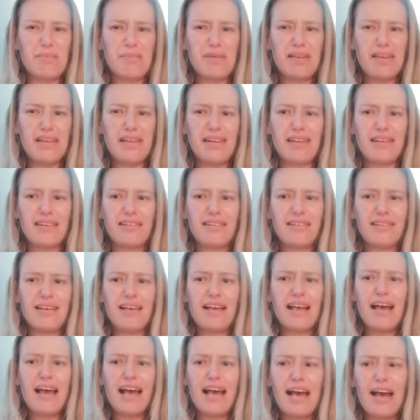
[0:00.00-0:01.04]
beginning.
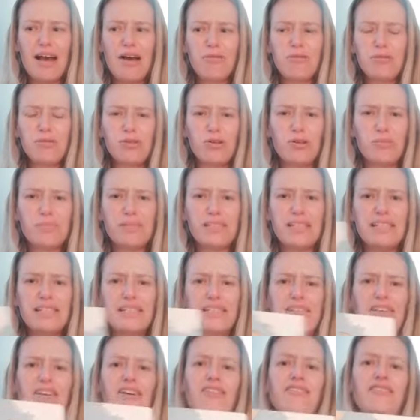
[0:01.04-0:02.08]
How topsy
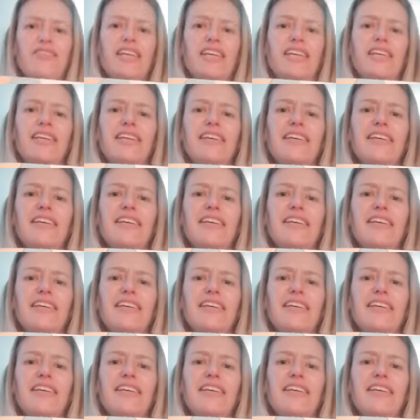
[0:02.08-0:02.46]
turvy.